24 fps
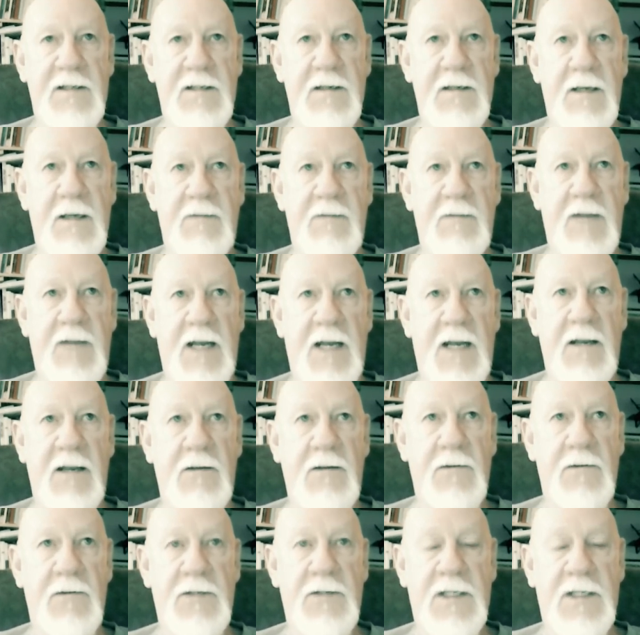and
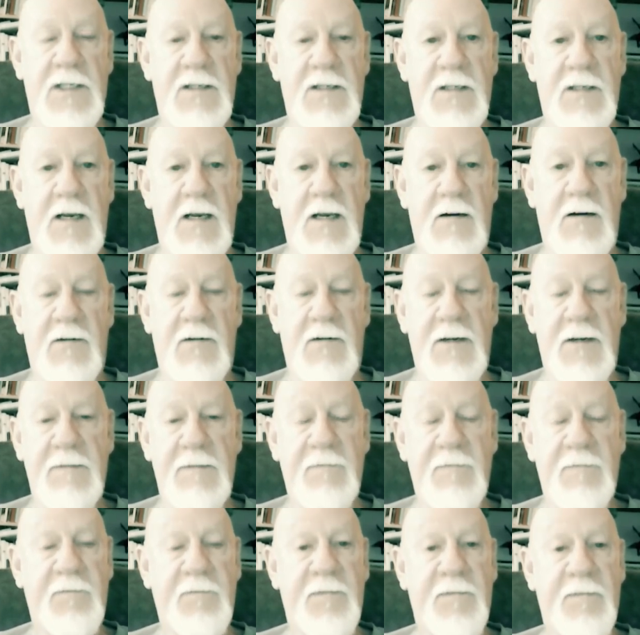values, etc.,
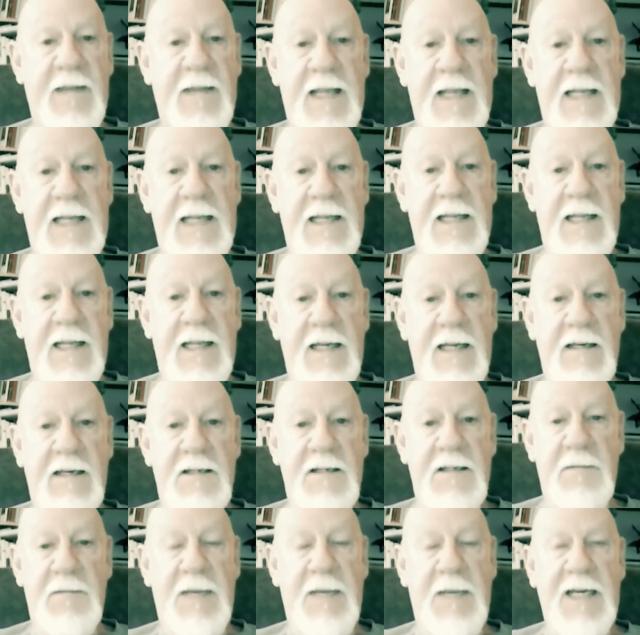that
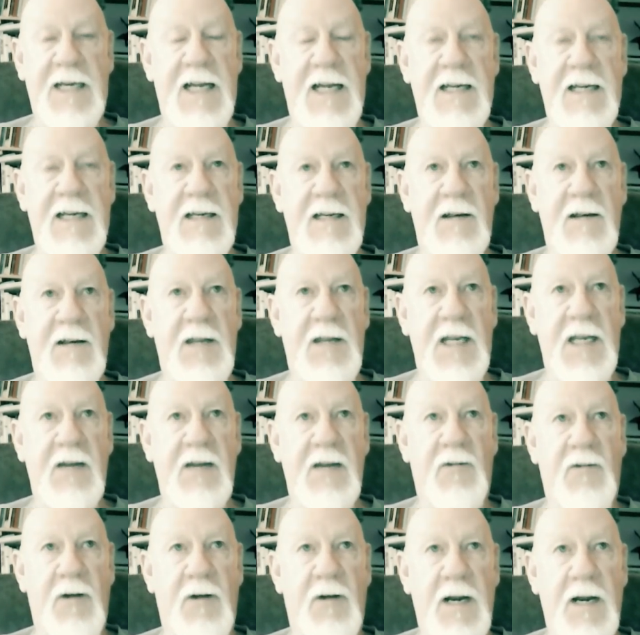doesn't mean I didn't think
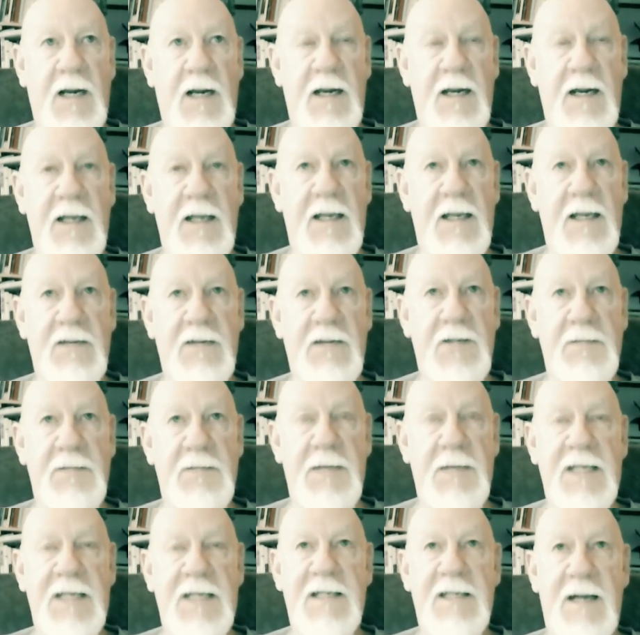critically. It just
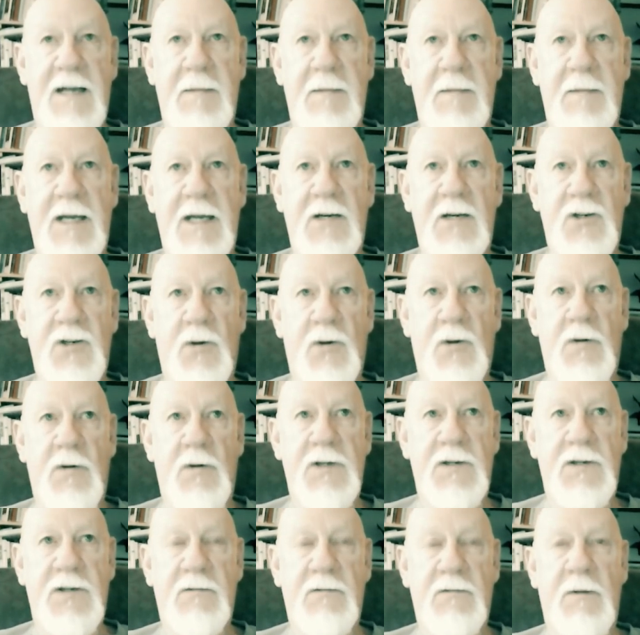means that I made a
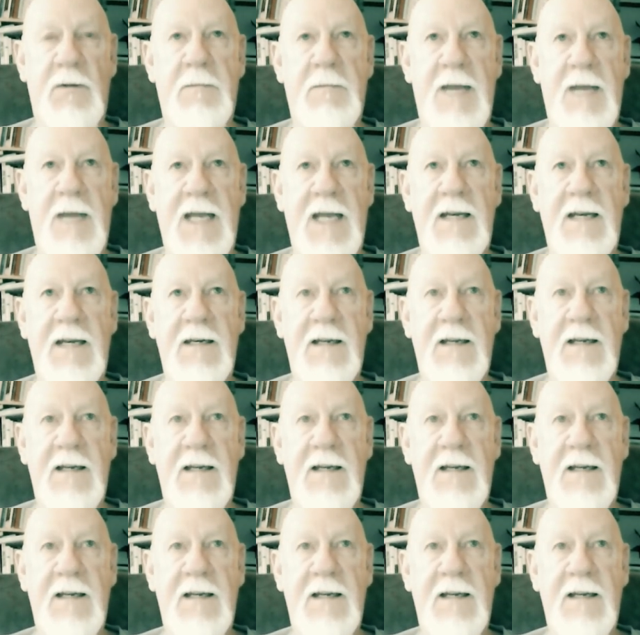choice to remain